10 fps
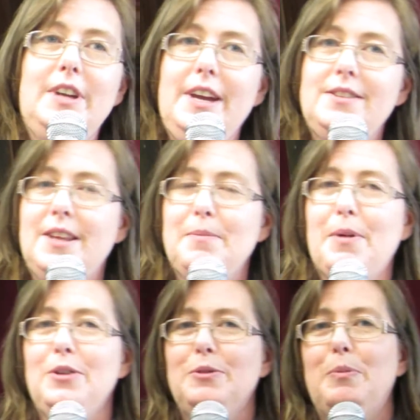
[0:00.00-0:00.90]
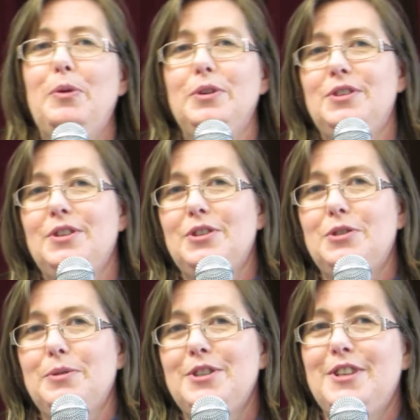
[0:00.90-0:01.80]
Yes, they both reported to the
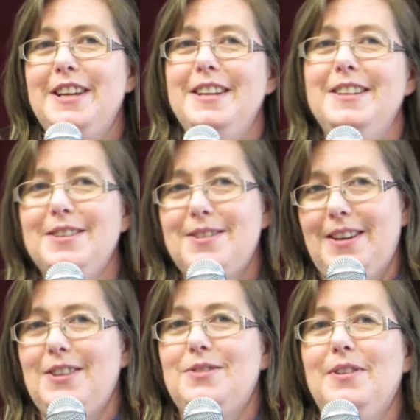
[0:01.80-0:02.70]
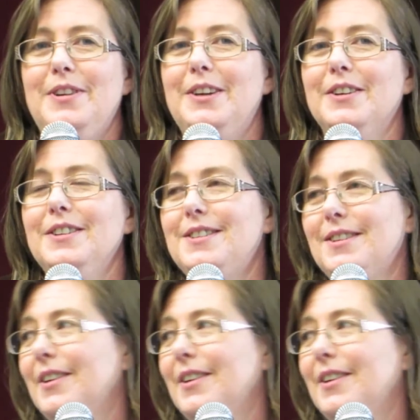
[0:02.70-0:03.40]
Jewish leaders. That's very good.